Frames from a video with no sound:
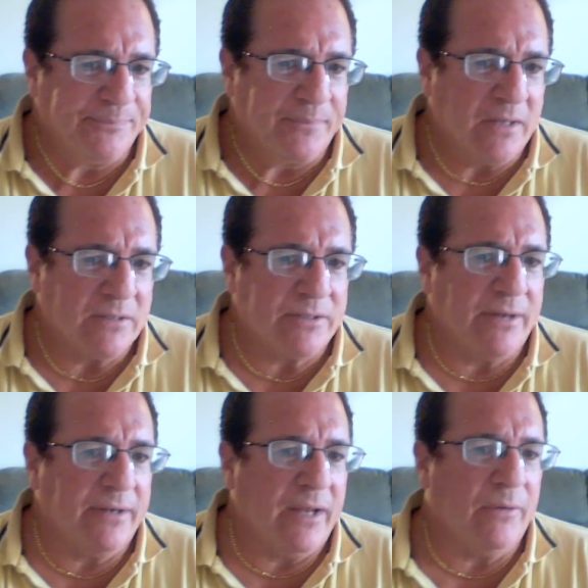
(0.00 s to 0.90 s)

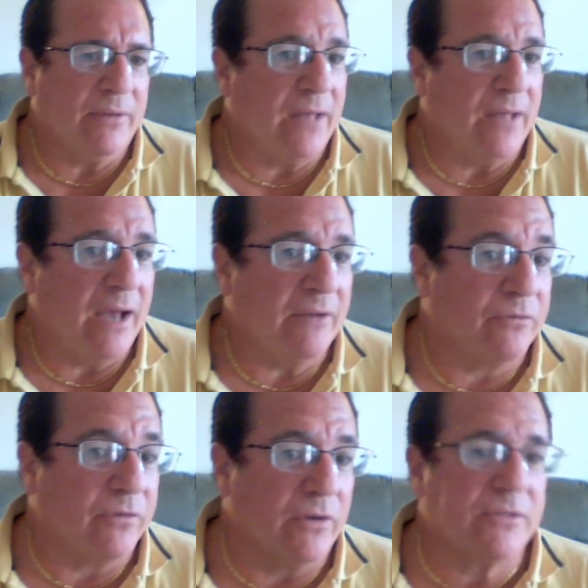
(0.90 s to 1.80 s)
Sunday when the line
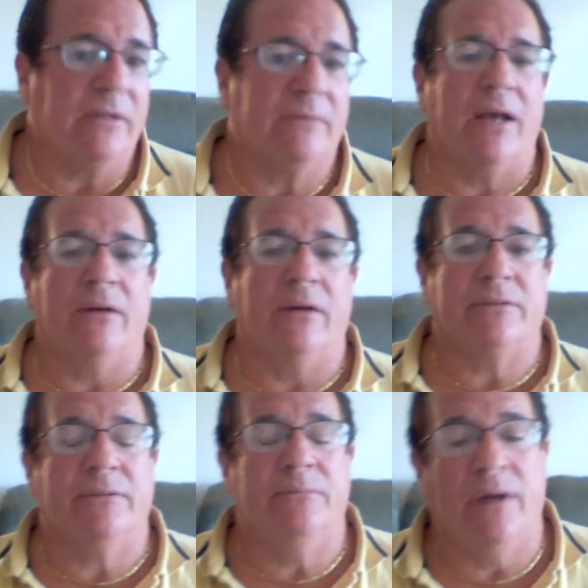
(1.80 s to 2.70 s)
first comes out
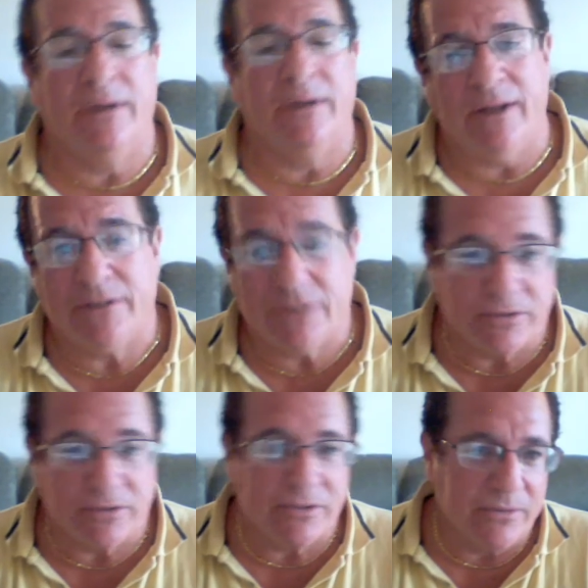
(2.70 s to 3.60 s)
to Monday to
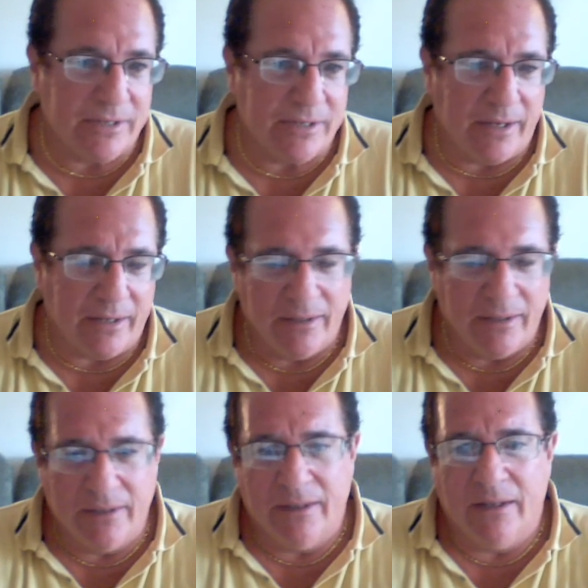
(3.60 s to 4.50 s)
Tuesday.
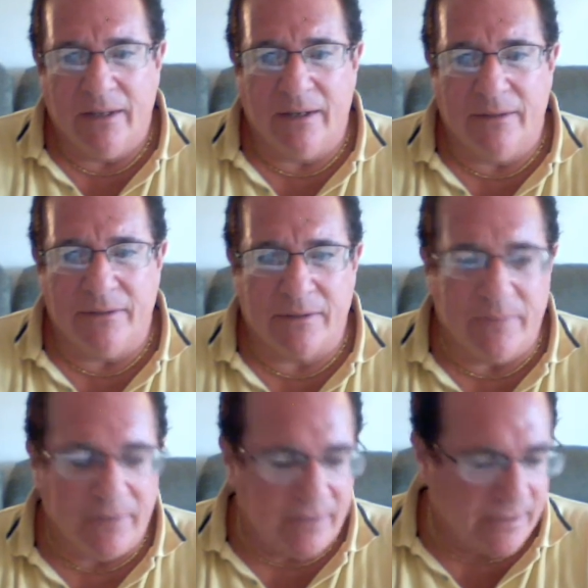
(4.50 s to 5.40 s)
Uh, there can
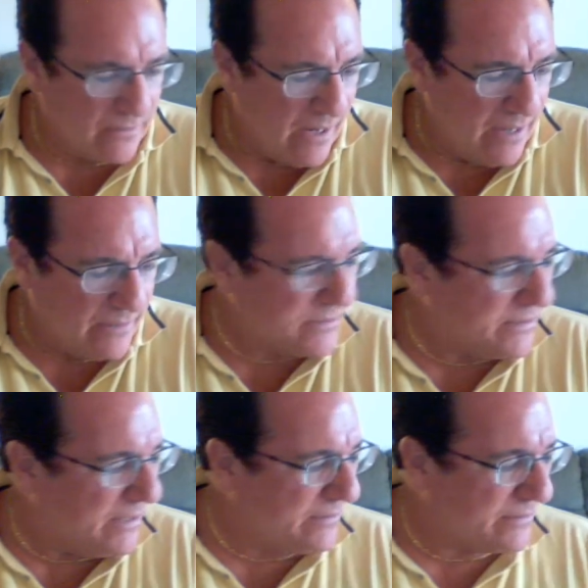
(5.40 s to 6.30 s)
be, I think Ohio
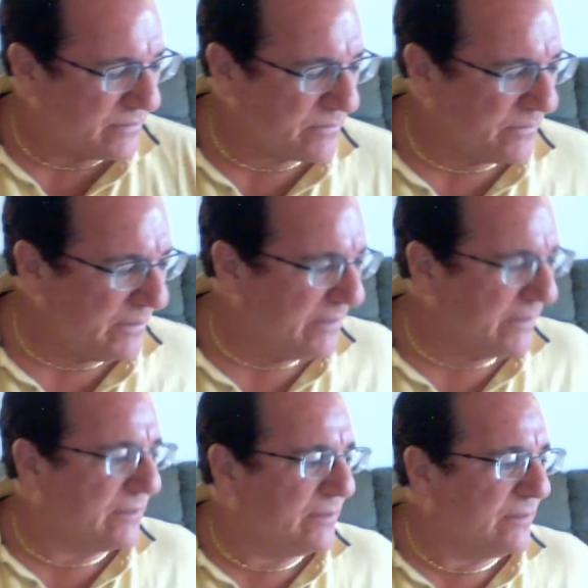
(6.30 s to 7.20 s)
State this
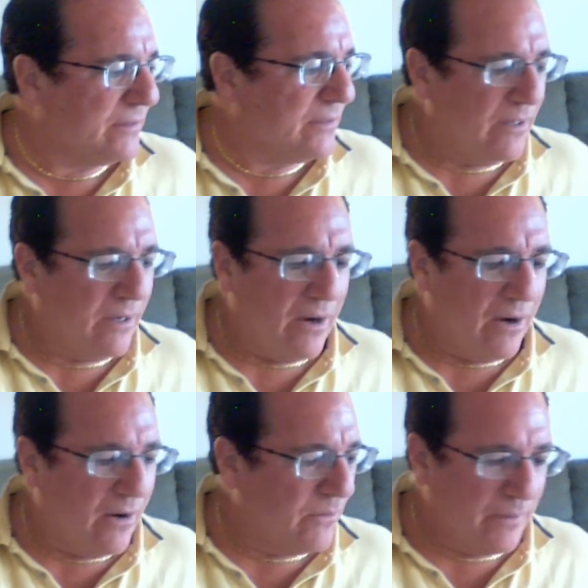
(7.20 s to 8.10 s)
week
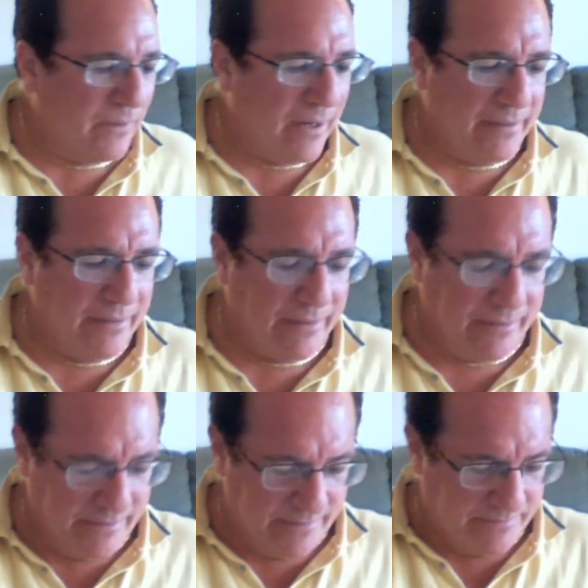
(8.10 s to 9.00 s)
already
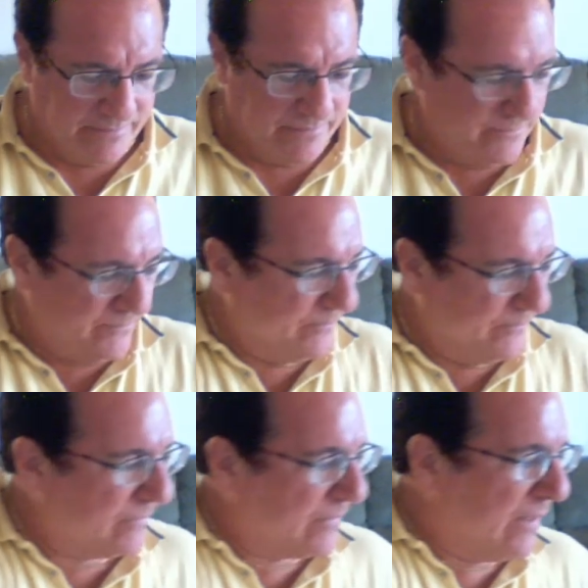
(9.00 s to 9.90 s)

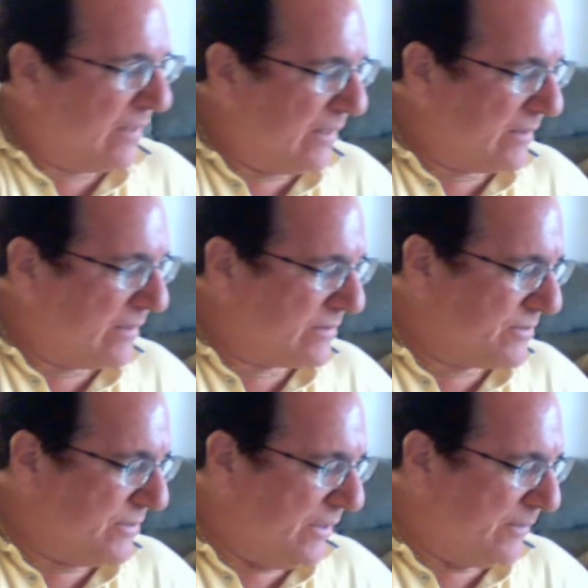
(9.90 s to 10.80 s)
has
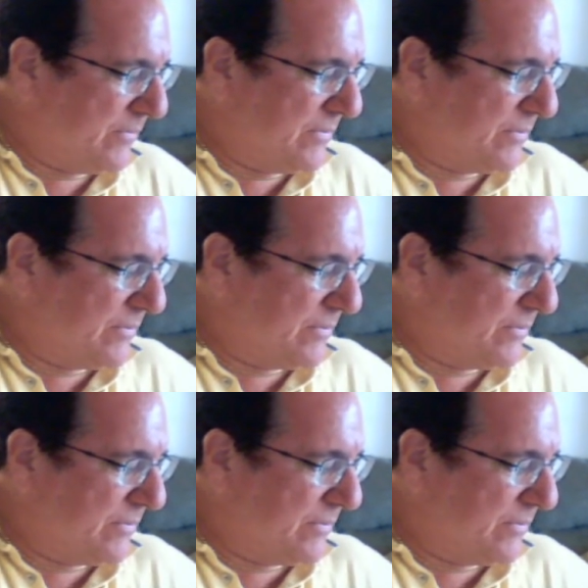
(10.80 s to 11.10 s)
jumped.